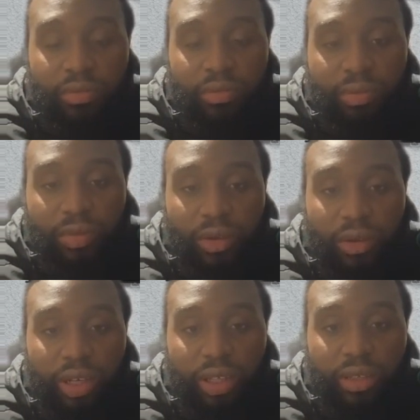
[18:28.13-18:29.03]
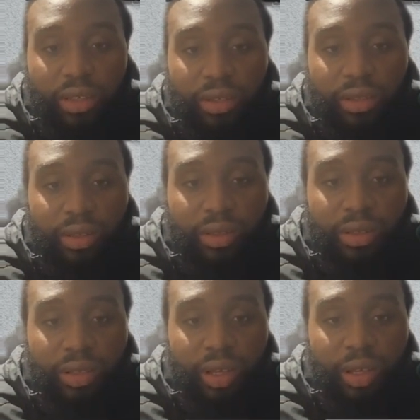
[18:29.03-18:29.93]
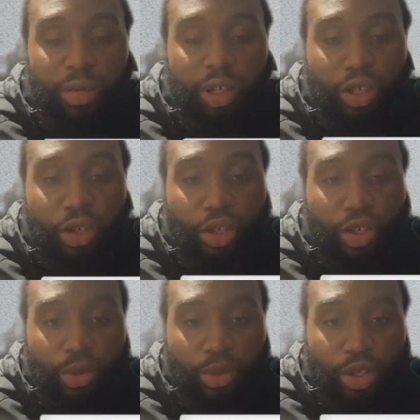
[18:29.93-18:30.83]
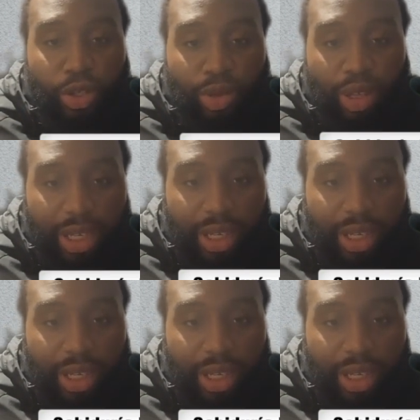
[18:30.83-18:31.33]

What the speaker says: Okay. But do you think?